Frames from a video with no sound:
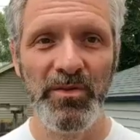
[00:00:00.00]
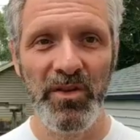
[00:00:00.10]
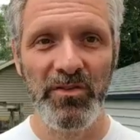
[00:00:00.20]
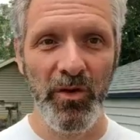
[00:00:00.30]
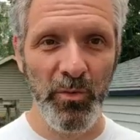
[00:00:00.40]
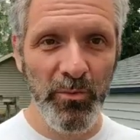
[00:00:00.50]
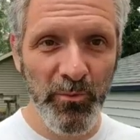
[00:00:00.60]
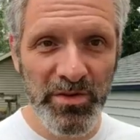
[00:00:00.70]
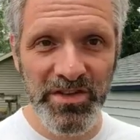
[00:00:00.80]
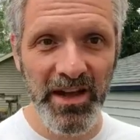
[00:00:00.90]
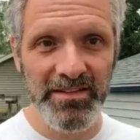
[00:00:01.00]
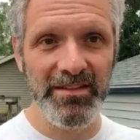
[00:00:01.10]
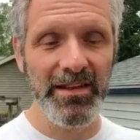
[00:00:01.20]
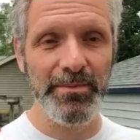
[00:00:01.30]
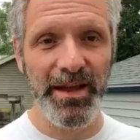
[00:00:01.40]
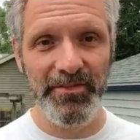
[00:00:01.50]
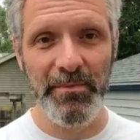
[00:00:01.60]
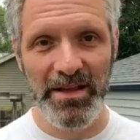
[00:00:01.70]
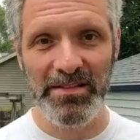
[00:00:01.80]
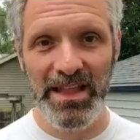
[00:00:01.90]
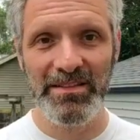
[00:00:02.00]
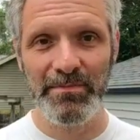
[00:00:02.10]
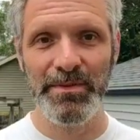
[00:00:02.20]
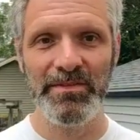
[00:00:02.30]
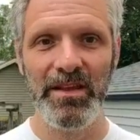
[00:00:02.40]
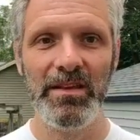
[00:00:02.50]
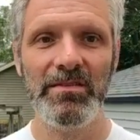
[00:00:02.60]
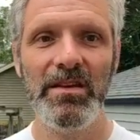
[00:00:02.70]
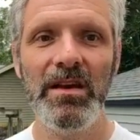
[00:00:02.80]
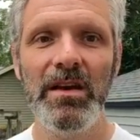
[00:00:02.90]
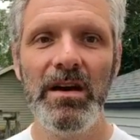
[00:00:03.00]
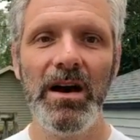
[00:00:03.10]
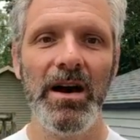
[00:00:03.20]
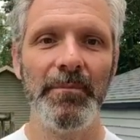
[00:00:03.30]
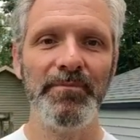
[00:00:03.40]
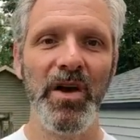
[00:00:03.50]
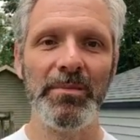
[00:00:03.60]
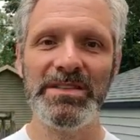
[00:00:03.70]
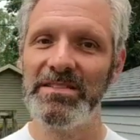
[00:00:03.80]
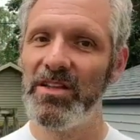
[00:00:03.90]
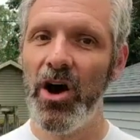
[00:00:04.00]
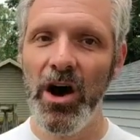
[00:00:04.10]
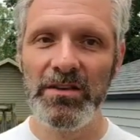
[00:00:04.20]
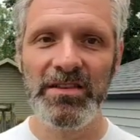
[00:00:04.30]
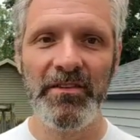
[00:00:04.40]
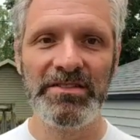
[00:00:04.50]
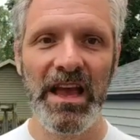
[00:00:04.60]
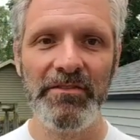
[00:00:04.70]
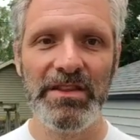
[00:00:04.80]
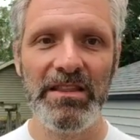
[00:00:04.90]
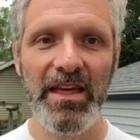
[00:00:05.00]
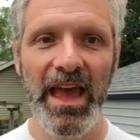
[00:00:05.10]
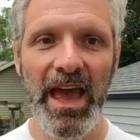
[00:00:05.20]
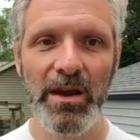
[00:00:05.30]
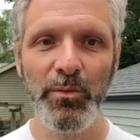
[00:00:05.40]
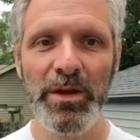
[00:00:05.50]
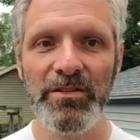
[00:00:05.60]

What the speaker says: so Wisconsin teams have to make less mistakes. Tommy says the Hawks gave us everything they had. We